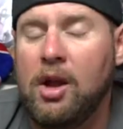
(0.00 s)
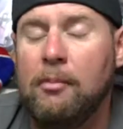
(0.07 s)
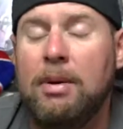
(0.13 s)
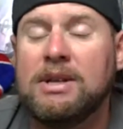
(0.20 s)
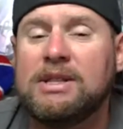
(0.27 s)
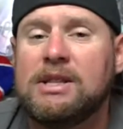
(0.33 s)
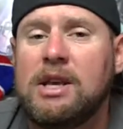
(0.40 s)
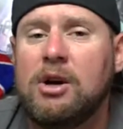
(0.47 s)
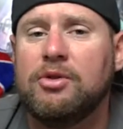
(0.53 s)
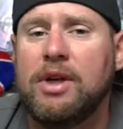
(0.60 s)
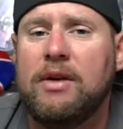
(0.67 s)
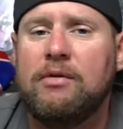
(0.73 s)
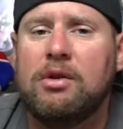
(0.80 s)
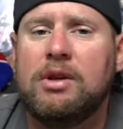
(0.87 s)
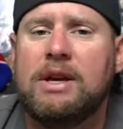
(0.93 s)
But still,
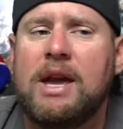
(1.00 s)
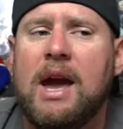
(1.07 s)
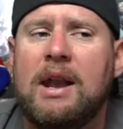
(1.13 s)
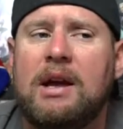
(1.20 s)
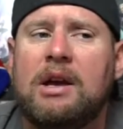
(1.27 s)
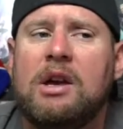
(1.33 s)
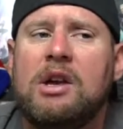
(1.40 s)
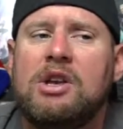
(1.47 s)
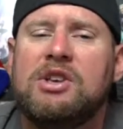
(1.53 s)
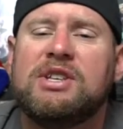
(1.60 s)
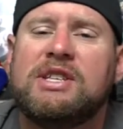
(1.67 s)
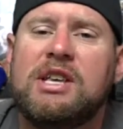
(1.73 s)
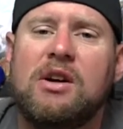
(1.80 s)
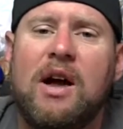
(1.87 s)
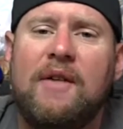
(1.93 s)
they really kind of, you
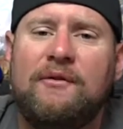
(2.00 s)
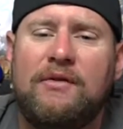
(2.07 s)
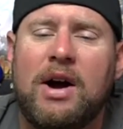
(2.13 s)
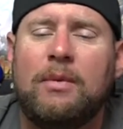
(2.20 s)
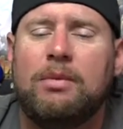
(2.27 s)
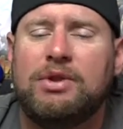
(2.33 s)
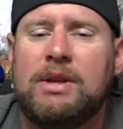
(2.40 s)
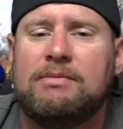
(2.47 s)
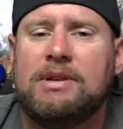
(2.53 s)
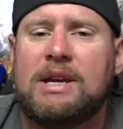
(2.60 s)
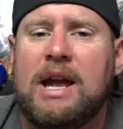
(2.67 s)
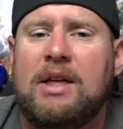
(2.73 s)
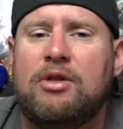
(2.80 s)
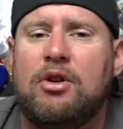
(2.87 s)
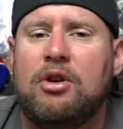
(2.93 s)
still have fun with them
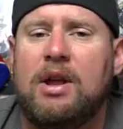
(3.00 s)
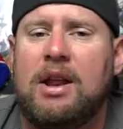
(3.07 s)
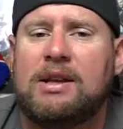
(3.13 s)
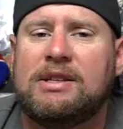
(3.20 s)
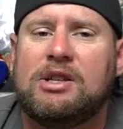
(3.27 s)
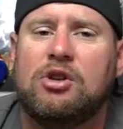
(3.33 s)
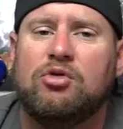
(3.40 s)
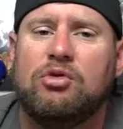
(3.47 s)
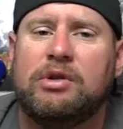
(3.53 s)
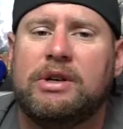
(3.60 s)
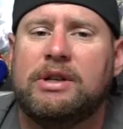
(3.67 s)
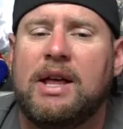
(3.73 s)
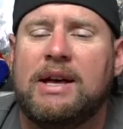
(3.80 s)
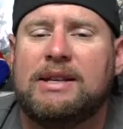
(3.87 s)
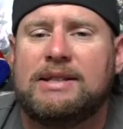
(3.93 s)
together, and I still
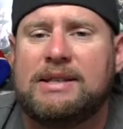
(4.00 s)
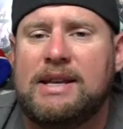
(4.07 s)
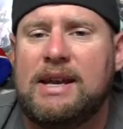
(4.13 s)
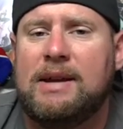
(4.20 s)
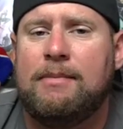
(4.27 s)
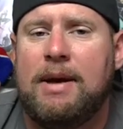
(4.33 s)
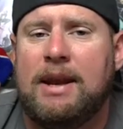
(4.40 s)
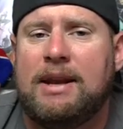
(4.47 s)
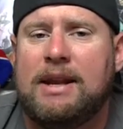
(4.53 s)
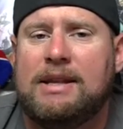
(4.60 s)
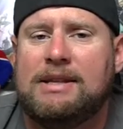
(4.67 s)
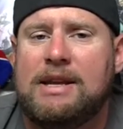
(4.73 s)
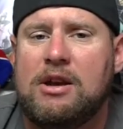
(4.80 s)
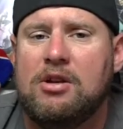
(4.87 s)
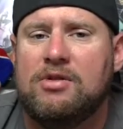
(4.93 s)
really like seeing
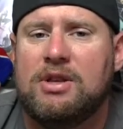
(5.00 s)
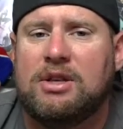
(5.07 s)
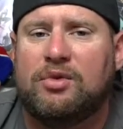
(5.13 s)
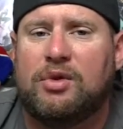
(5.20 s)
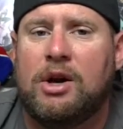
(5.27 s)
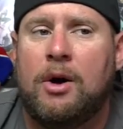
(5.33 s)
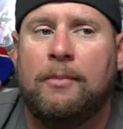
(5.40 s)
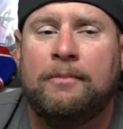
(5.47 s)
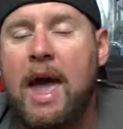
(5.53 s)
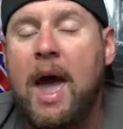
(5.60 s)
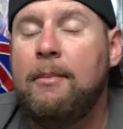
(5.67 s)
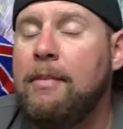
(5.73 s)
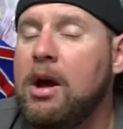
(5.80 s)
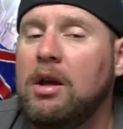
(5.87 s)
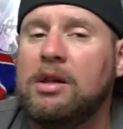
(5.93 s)
Benedict here in this film.
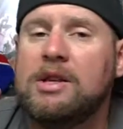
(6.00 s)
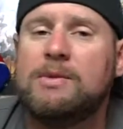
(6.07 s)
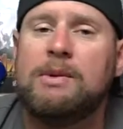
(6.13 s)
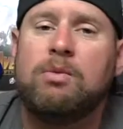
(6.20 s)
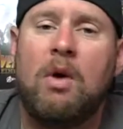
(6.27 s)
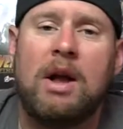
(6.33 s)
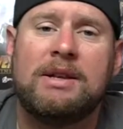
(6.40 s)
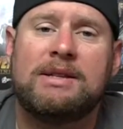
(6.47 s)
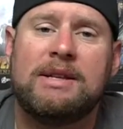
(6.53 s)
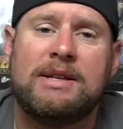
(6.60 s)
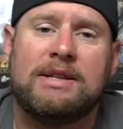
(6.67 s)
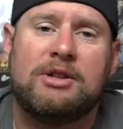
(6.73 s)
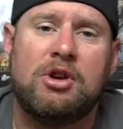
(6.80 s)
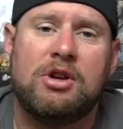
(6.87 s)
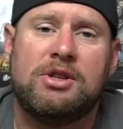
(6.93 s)
And Mary Elizabeth Winstead
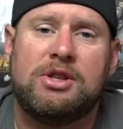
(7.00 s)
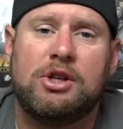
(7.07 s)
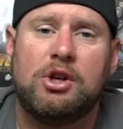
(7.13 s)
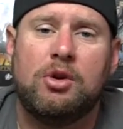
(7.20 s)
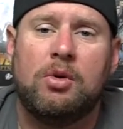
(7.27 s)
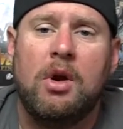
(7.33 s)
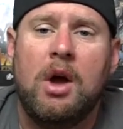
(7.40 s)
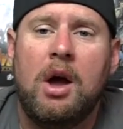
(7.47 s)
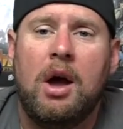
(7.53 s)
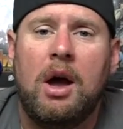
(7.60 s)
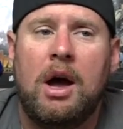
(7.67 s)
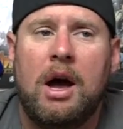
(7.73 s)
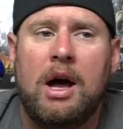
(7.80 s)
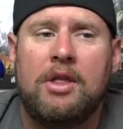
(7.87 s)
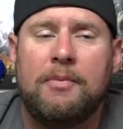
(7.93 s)
is good too.
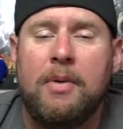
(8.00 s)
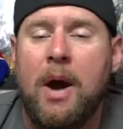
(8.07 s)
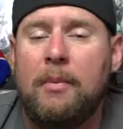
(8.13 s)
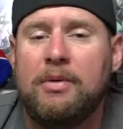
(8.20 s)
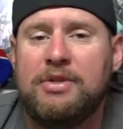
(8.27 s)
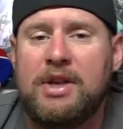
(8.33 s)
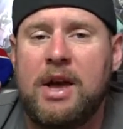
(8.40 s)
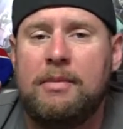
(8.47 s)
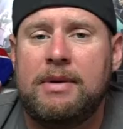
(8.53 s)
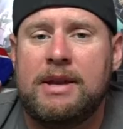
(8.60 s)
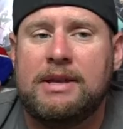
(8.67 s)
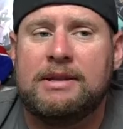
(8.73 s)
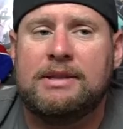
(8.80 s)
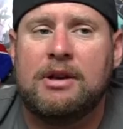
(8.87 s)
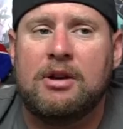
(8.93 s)
The problem with them
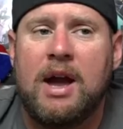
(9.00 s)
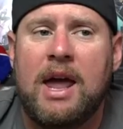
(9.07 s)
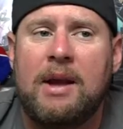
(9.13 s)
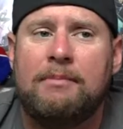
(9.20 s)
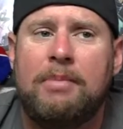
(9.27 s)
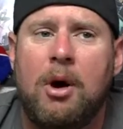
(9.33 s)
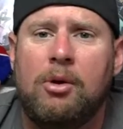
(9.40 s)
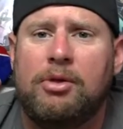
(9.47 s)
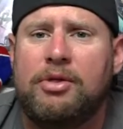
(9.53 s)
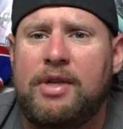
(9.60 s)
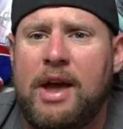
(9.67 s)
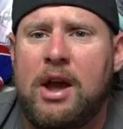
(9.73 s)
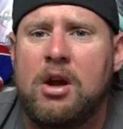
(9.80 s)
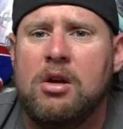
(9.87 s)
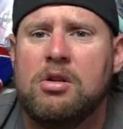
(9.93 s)
is they're kind of both
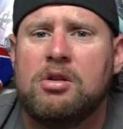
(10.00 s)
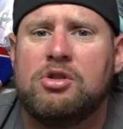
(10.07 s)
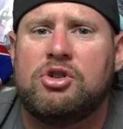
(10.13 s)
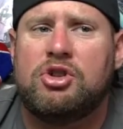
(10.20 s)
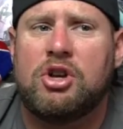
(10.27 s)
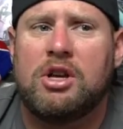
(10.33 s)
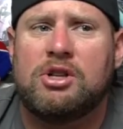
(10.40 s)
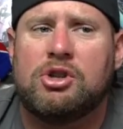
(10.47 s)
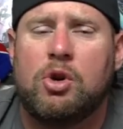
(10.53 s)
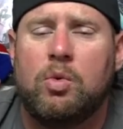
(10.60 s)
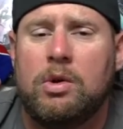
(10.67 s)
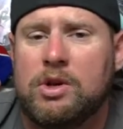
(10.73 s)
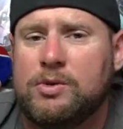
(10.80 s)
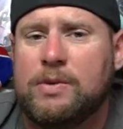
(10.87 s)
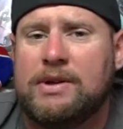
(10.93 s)
there just so
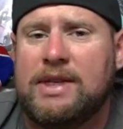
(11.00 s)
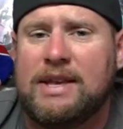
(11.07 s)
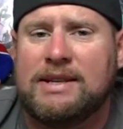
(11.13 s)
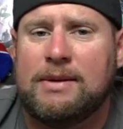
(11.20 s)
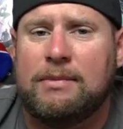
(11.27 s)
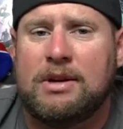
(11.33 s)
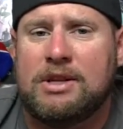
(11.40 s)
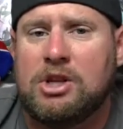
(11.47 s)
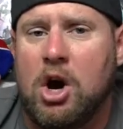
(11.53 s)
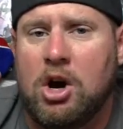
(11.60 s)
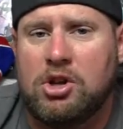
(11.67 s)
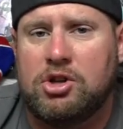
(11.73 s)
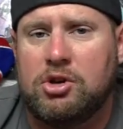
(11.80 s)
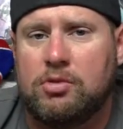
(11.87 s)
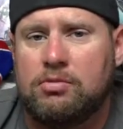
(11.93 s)
Will Smith has someone to
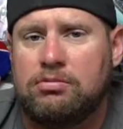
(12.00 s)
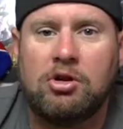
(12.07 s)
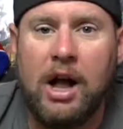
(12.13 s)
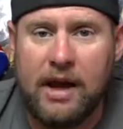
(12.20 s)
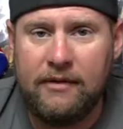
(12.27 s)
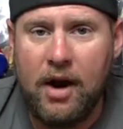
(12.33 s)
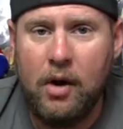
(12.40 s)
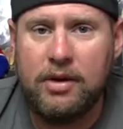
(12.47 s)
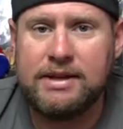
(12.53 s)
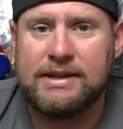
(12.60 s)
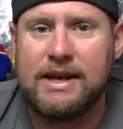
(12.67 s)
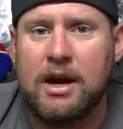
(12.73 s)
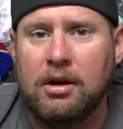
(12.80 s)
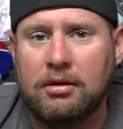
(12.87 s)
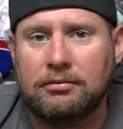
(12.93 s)
talk to. Clive Owen's
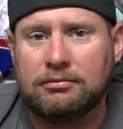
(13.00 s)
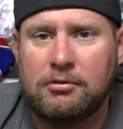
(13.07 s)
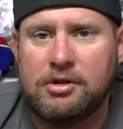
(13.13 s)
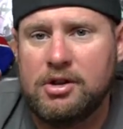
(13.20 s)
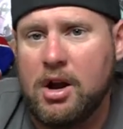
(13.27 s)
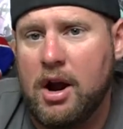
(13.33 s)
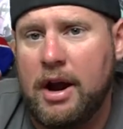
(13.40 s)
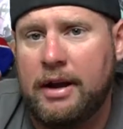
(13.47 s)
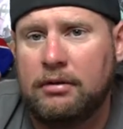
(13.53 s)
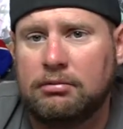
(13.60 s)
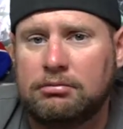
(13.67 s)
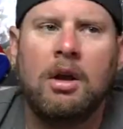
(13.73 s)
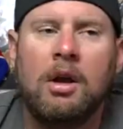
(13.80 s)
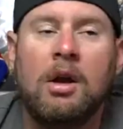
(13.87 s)
there. It's all right.